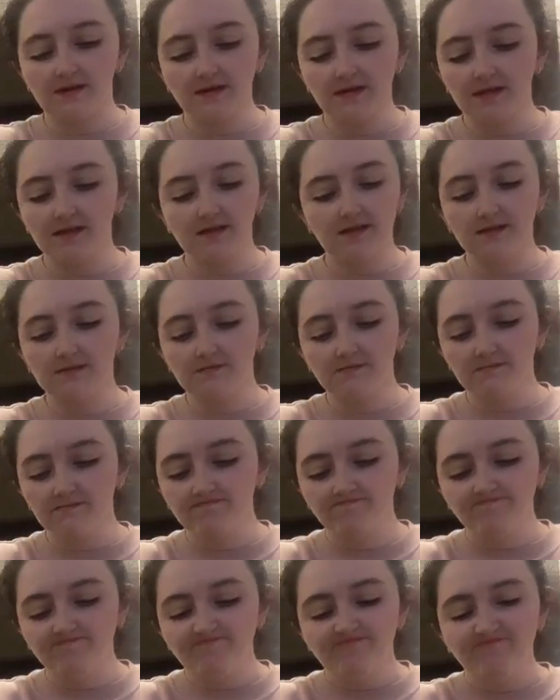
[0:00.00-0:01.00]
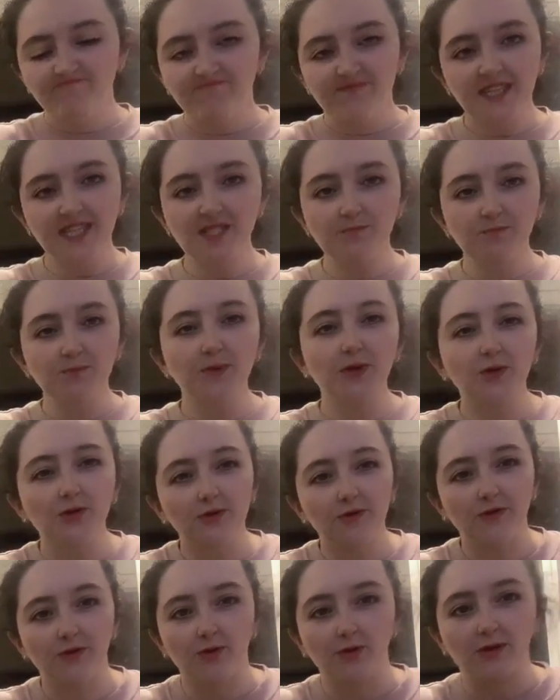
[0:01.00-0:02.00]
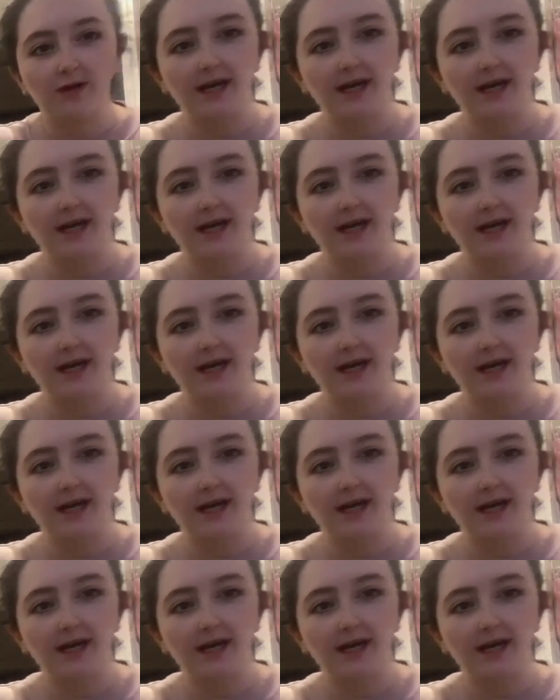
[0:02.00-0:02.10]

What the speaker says: It's beautiful.